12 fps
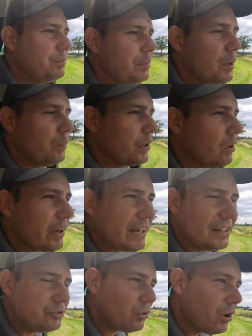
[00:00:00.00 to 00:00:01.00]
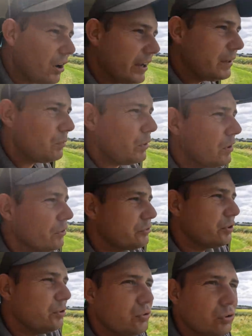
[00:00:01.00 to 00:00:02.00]
but we've got to get it dry. We've
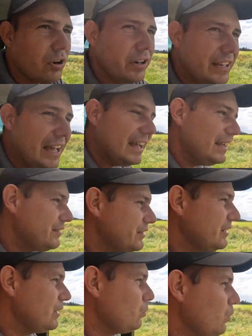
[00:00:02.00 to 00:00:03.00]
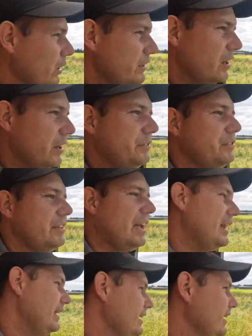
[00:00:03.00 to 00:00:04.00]
got two dry days, one nice
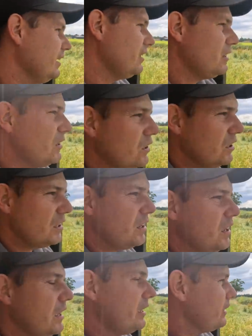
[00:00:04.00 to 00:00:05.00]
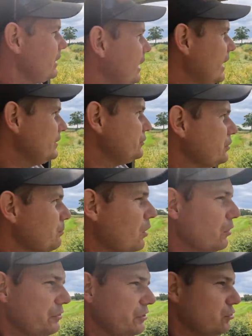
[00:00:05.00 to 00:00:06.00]
day, and
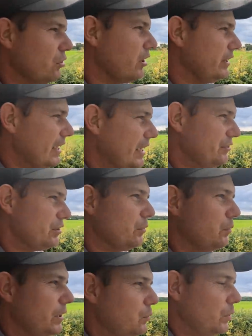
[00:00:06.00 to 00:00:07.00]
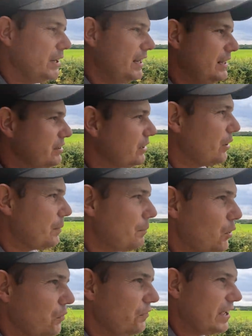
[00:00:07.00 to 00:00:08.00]
tomorrow's a dry day. So we, we need to go
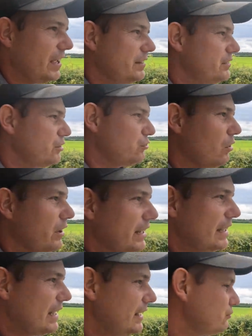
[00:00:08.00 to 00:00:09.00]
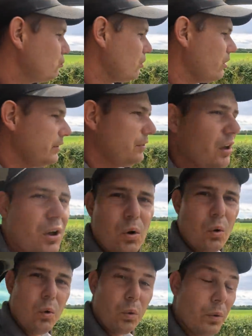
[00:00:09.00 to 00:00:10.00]
move it to try and get it dry
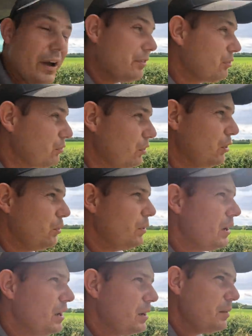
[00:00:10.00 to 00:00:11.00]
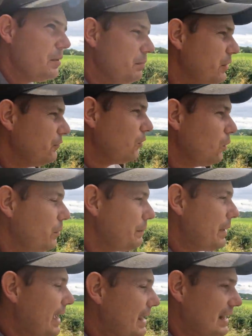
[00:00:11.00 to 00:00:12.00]
all the way through before we
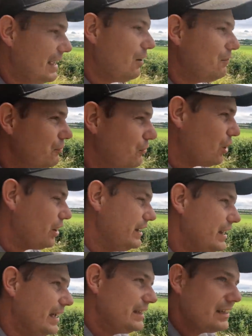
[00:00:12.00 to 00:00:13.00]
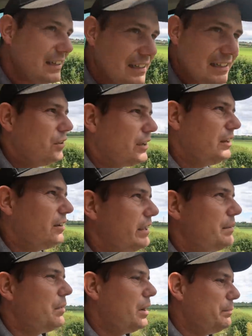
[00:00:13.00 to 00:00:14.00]
bale it on Friday. Looking
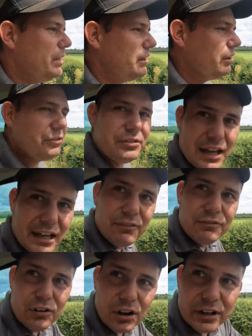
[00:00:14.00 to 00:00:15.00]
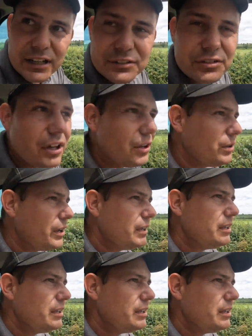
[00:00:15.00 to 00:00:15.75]
like it might be a nice day on Friday, so